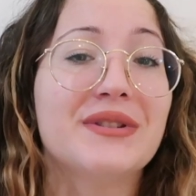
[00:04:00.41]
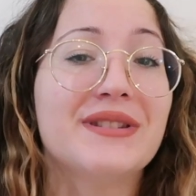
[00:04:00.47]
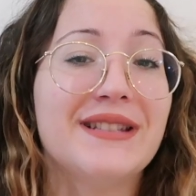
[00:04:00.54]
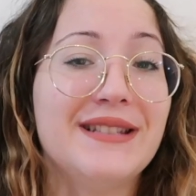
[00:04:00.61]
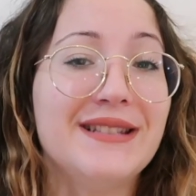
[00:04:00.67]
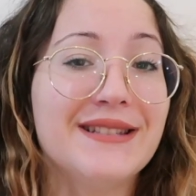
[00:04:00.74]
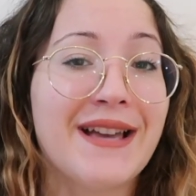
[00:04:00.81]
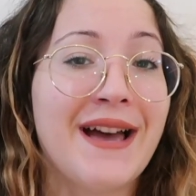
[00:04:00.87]

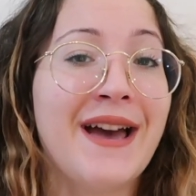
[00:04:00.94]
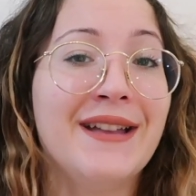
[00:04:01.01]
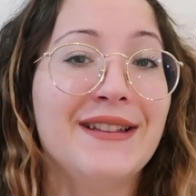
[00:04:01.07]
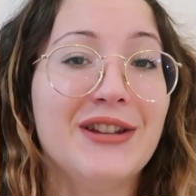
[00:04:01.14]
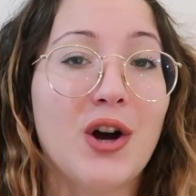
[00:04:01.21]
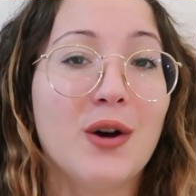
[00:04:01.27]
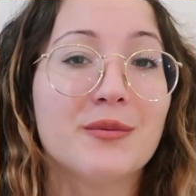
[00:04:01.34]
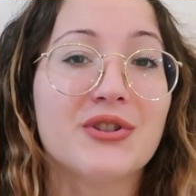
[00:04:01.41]
since I had
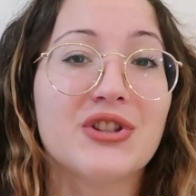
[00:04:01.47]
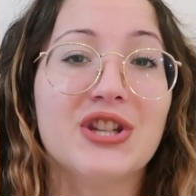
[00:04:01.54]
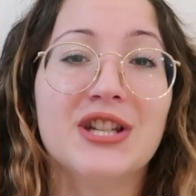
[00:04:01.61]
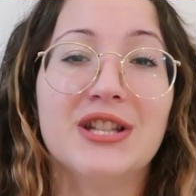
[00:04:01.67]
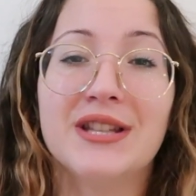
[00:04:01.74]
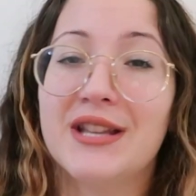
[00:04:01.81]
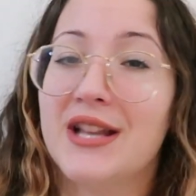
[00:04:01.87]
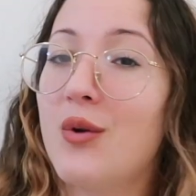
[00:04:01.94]
the
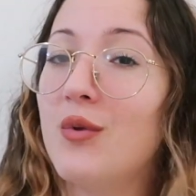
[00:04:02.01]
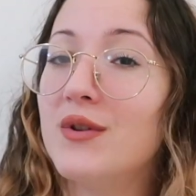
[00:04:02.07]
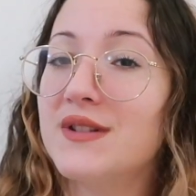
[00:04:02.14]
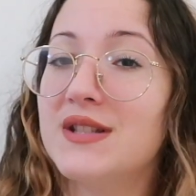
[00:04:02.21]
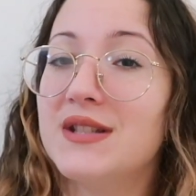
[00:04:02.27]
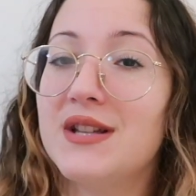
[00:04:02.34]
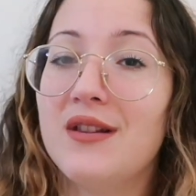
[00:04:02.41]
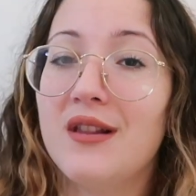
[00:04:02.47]
option and I
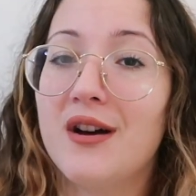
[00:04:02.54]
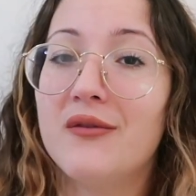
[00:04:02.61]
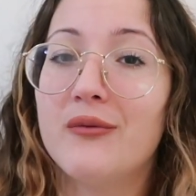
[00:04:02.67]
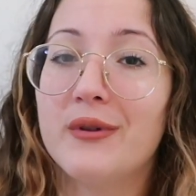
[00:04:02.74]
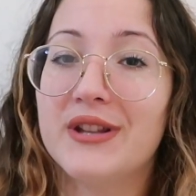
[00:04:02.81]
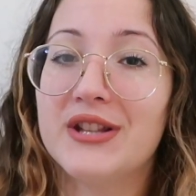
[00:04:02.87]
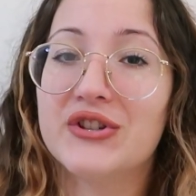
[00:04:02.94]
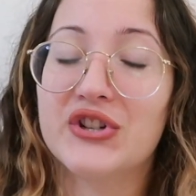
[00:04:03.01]
wasn't in love
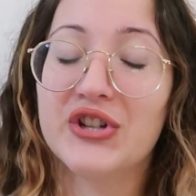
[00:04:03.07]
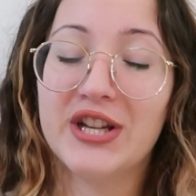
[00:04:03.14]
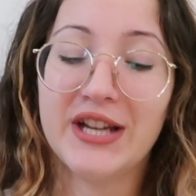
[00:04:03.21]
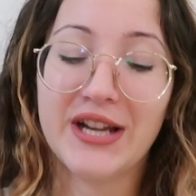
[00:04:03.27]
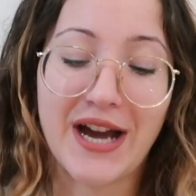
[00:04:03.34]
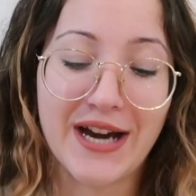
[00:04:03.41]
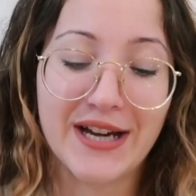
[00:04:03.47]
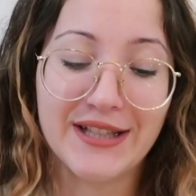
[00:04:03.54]
with the
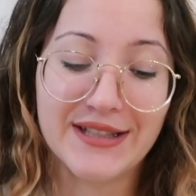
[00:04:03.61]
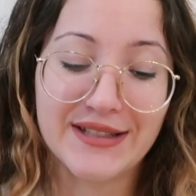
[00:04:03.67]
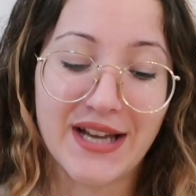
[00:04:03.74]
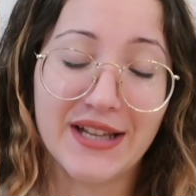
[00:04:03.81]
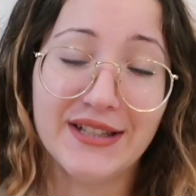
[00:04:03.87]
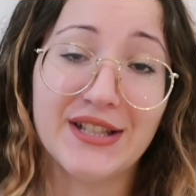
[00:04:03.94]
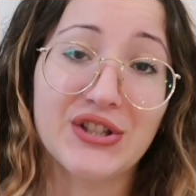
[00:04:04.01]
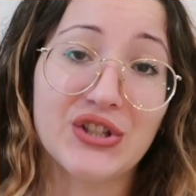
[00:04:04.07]
tree, I
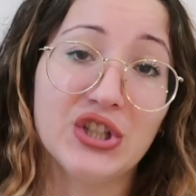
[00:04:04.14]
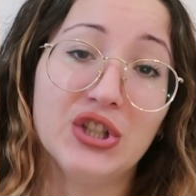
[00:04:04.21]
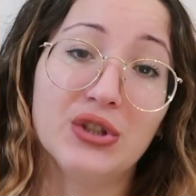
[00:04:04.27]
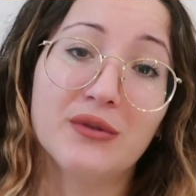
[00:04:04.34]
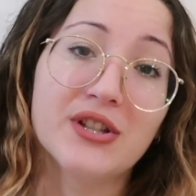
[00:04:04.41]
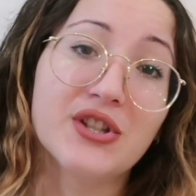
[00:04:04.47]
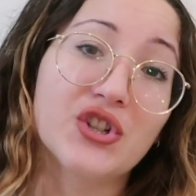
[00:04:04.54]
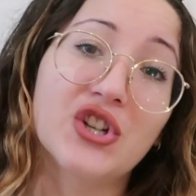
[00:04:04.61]
decided to
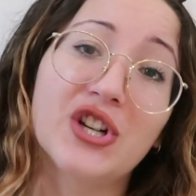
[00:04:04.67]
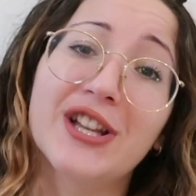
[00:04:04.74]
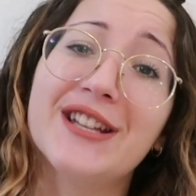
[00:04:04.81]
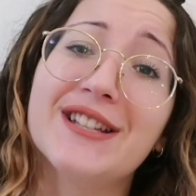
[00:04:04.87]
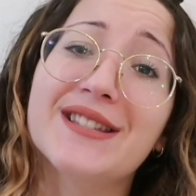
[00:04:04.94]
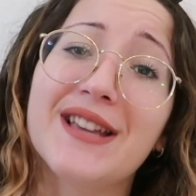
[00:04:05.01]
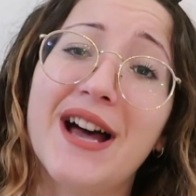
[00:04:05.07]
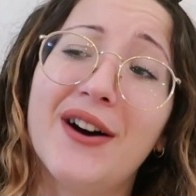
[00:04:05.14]
return
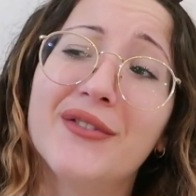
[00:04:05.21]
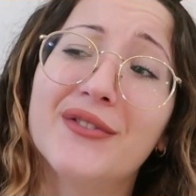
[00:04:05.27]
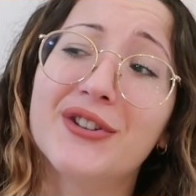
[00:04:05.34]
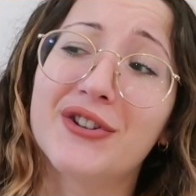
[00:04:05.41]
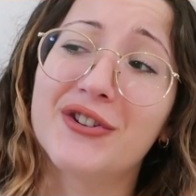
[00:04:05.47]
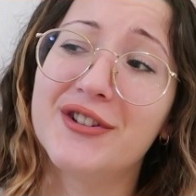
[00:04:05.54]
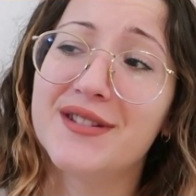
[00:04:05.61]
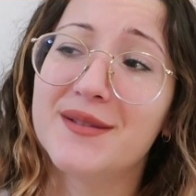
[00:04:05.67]
it after
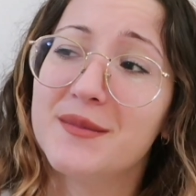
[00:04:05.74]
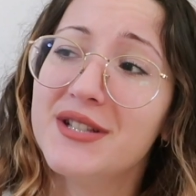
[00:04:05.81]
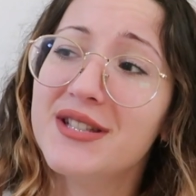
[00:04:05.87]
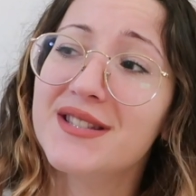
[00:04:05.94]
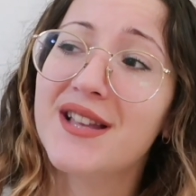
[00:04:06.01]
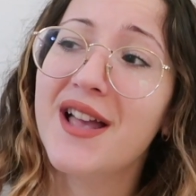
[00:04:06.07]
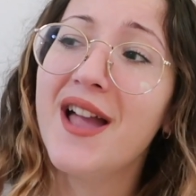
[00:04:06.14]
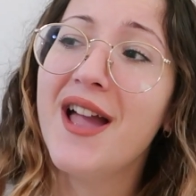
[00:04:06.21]

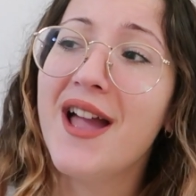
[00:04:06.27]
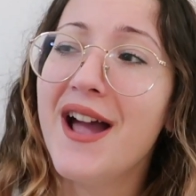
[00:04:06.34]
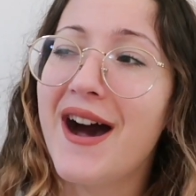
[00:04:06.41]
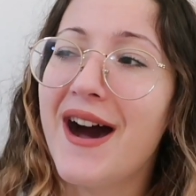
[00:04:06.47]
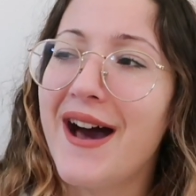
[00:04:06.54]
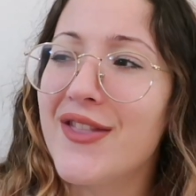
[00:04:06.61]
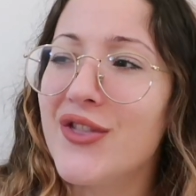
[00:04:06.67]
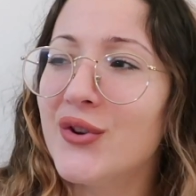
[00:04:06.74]
Christmas.
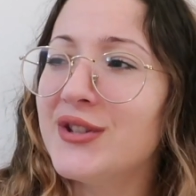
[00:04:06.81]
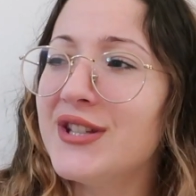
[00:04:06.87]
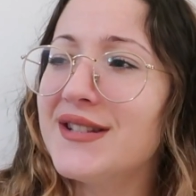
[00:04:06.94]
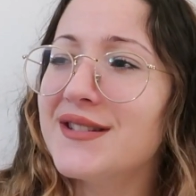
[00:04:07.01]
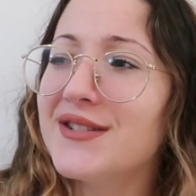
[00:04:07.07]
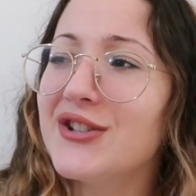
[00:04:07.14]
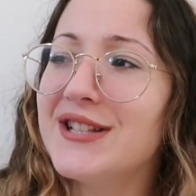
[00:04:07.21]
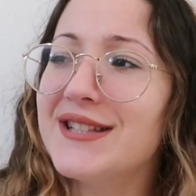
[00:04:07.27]
I know
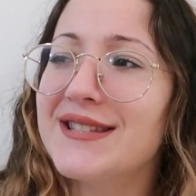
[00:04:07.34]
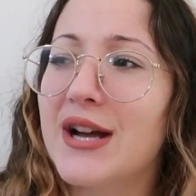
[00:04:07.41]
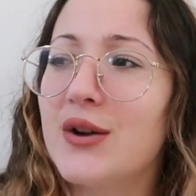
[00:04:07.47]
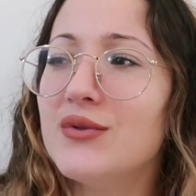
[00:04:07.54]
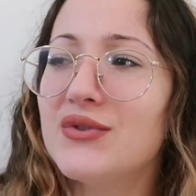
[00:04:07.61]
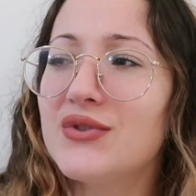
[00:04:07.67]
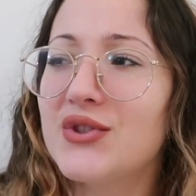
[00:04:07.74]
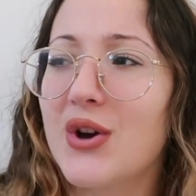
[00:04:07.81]
this is gonna
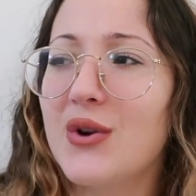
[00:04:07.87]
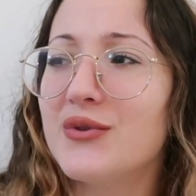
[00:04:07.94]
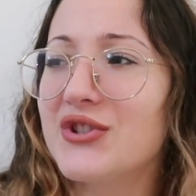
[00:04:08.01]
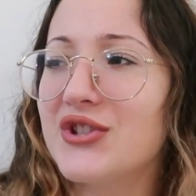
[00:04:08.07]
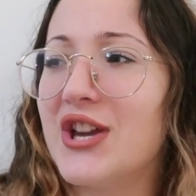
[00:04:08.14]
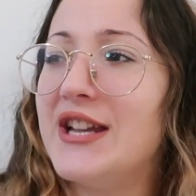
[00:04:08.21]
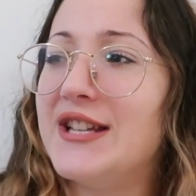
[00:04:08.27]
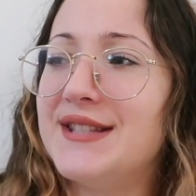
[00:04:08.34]
sound so
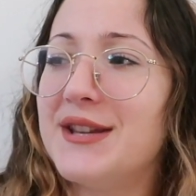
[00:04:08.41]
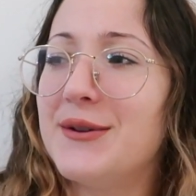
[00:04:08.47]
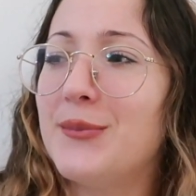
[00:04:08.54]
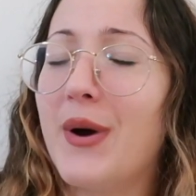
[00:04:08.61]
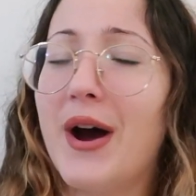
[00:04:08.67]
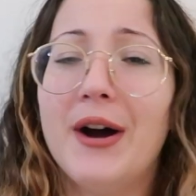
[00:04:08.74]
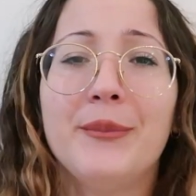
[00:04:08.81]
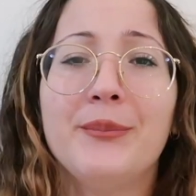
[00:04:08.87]
shady,
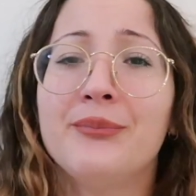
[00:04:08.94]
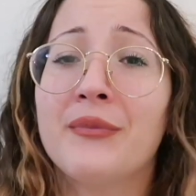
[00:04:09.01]
but